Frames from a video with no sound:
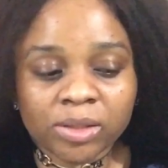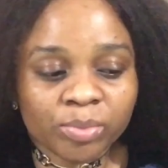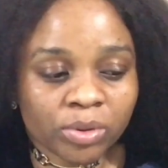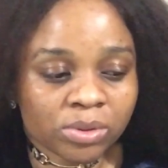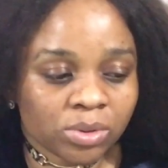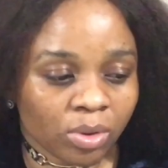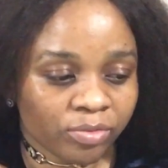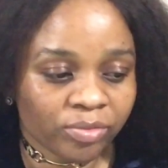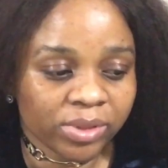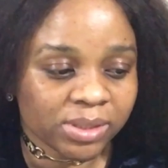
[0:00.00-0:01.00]
But
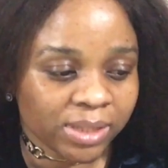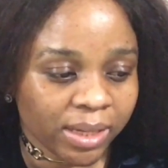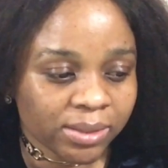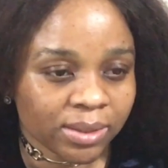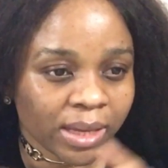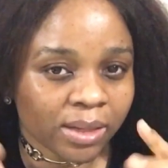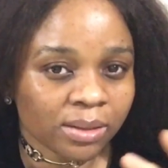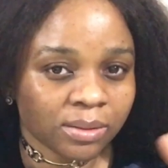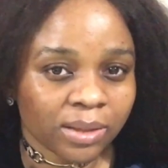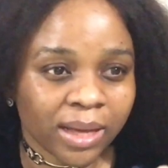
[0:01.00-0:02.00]
of recent,
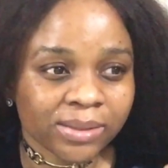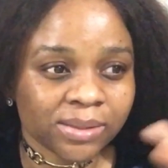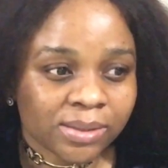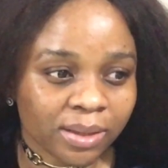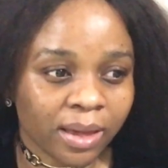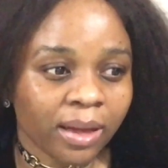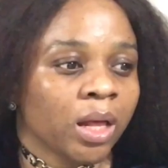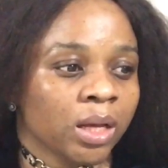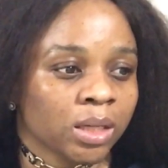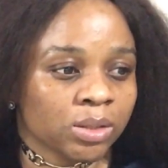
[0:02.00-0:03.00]
like last year,
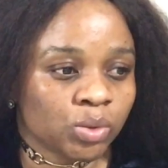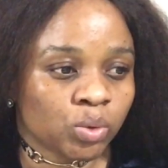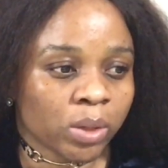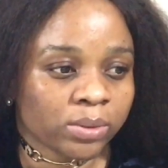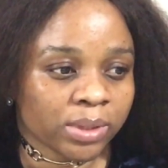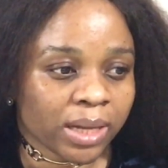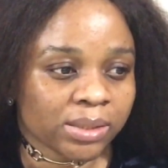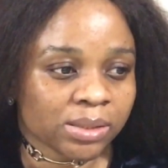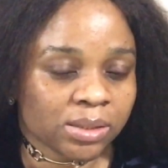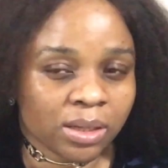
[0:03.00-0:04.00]
throughout
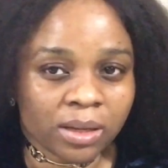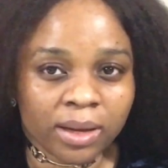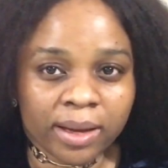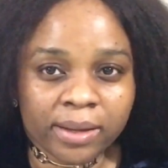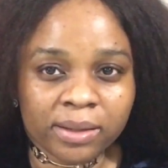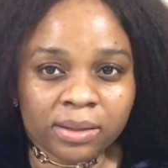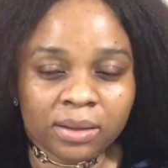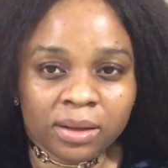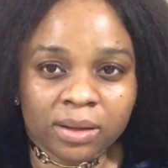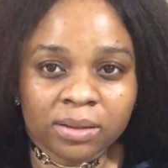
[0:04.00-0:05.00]
last year, I
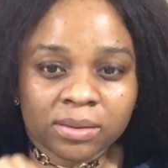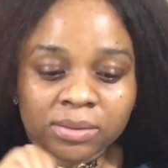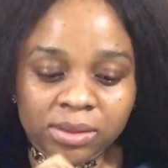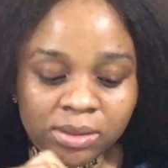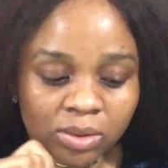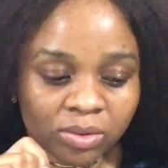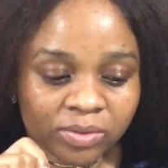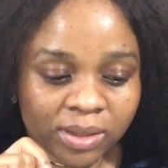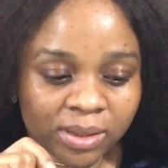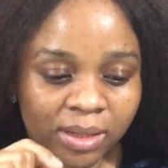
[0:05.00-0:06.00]

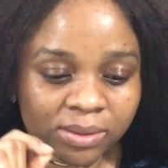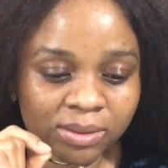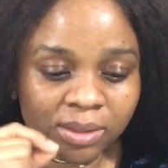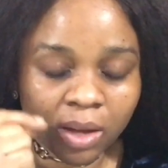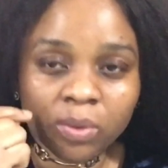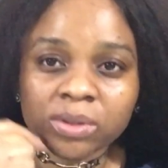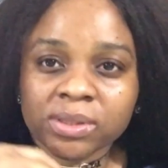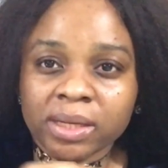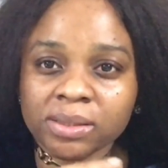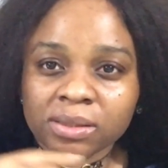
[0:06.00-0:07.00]
discovered that I was
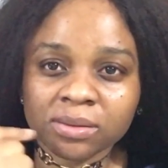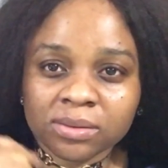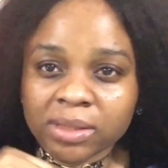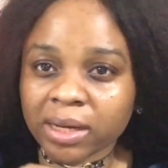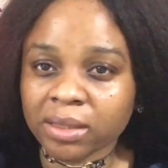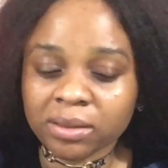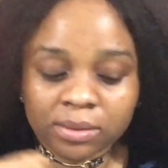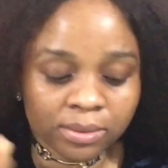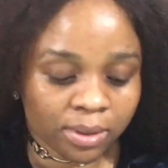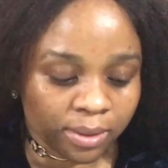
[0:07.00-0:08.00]
getting dark
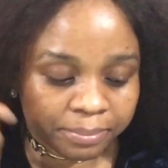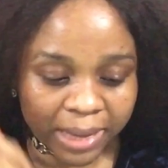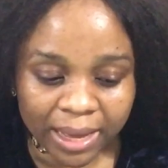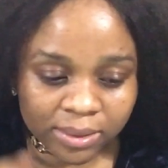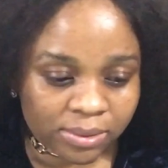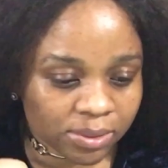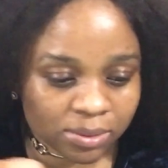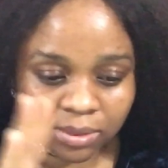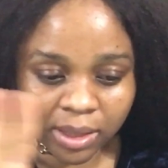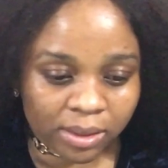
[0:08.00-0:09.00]
marks,
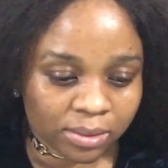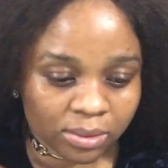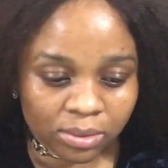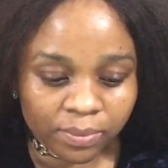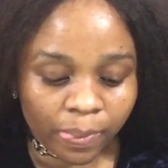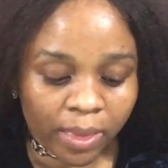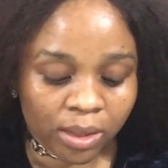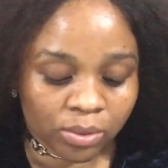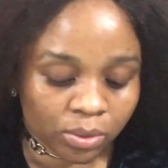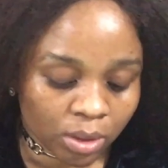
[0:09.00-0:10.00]
like,
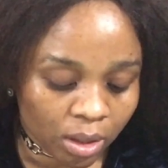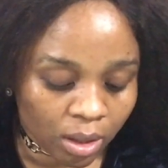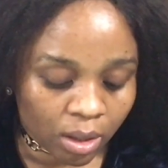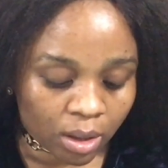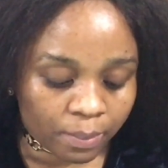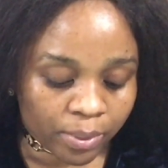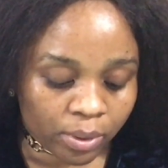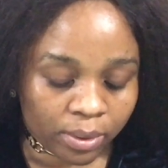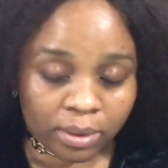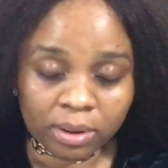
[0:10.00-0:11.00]
you know,
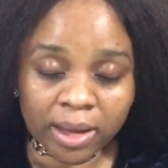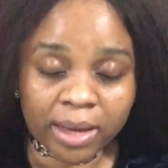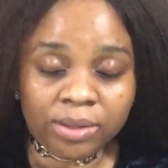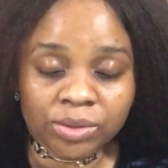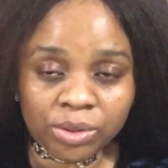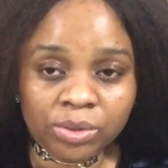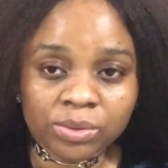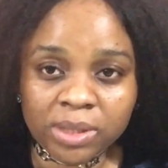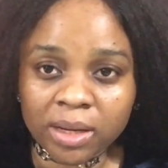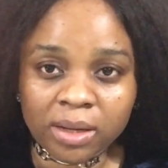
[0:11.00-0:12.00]
but I
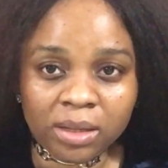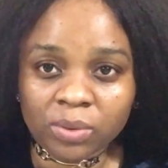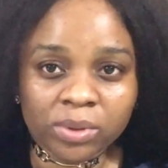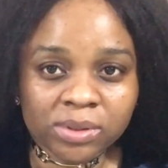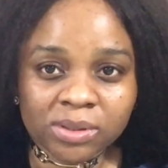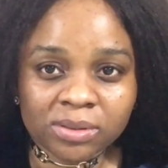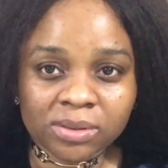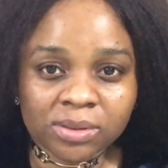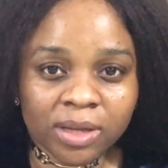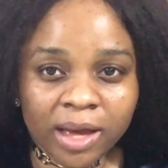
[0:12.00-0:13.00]
knew that it
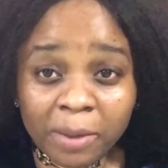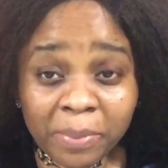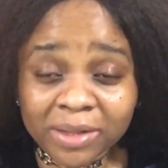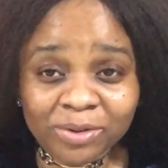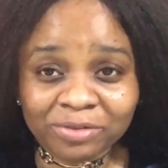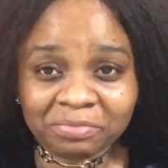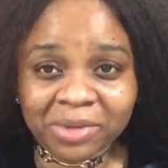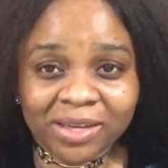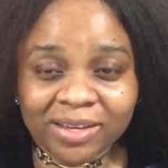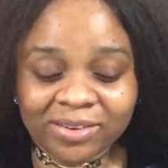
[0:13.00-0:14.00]
wasn't a part of me,